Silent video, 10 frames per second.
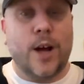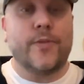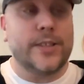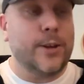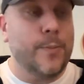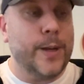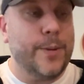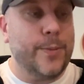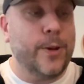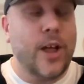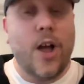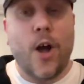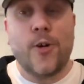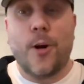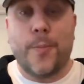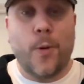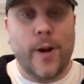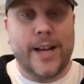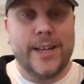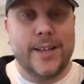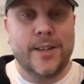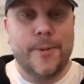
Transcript: stuff to some people are at a point